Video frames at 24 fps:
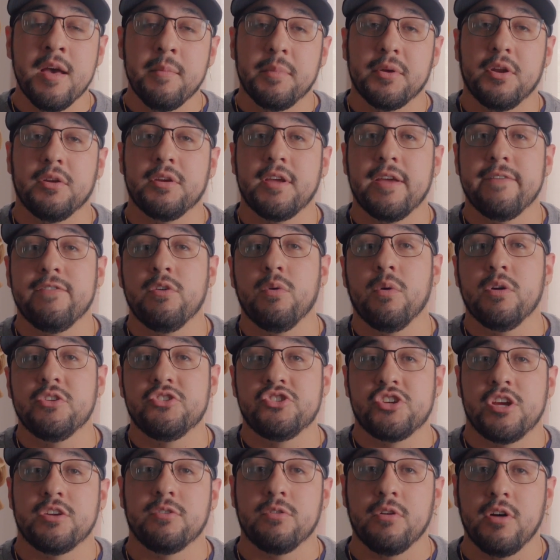but I'll give you a
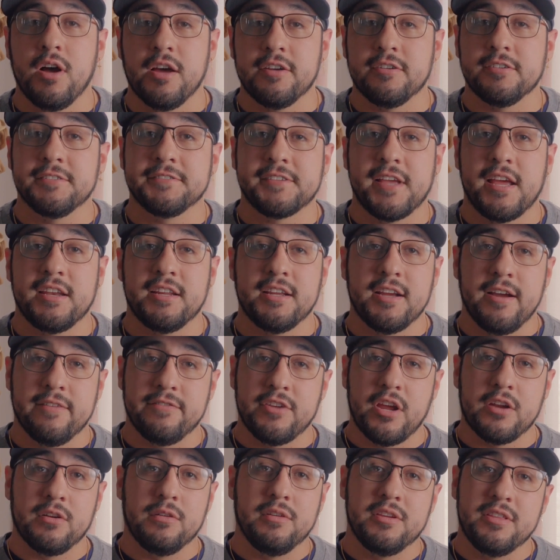general understanding of
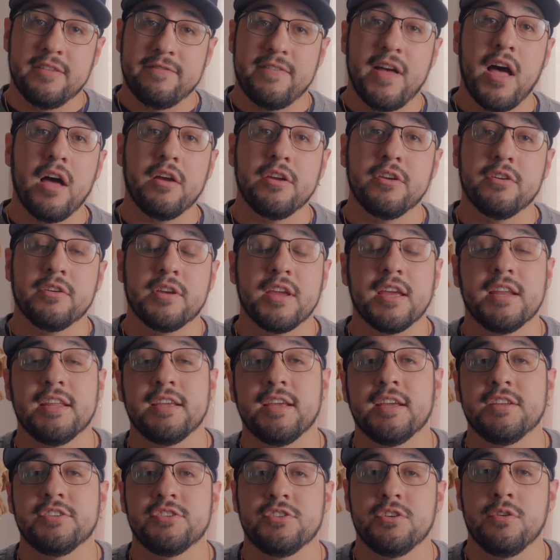not only the value you're getting
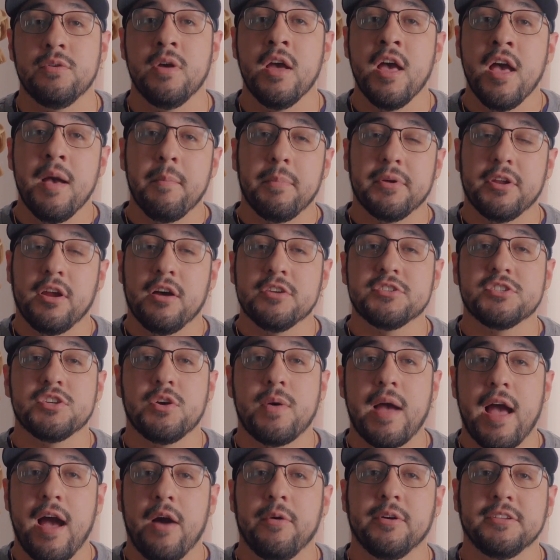into, but also
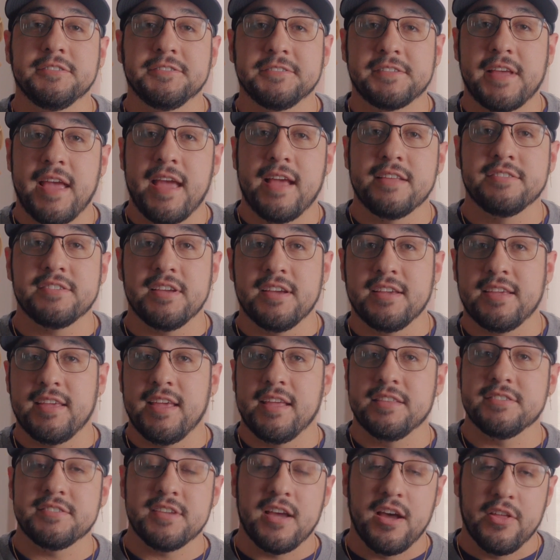how it stands
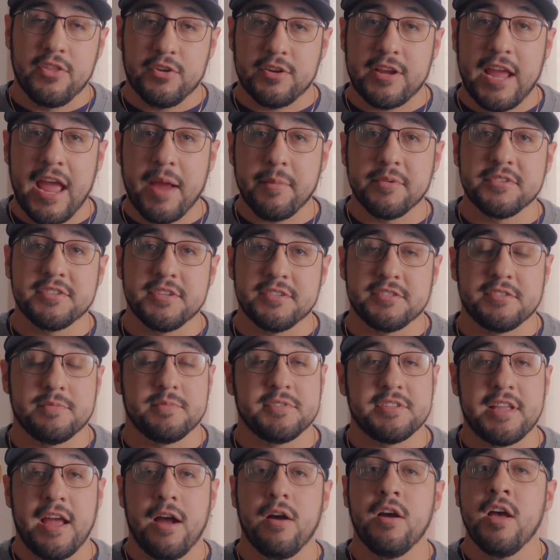against other camera
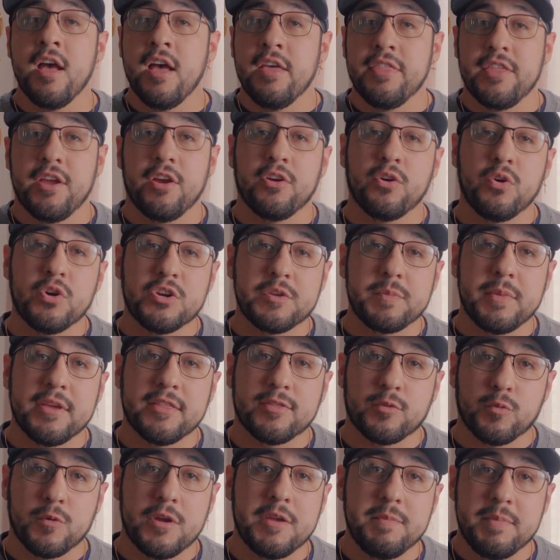systems. Now, there are going to be
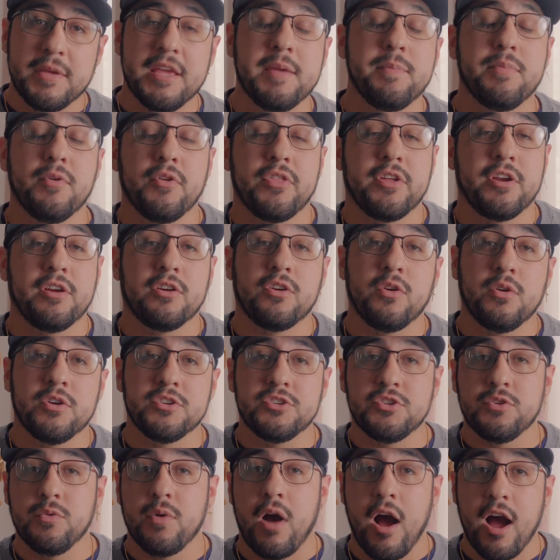three people that are going
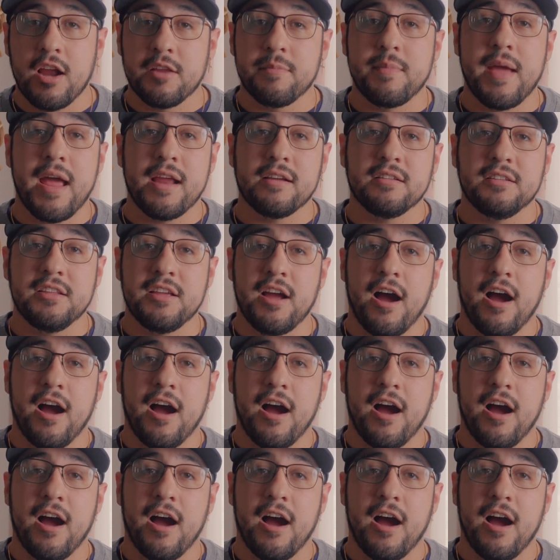to automatically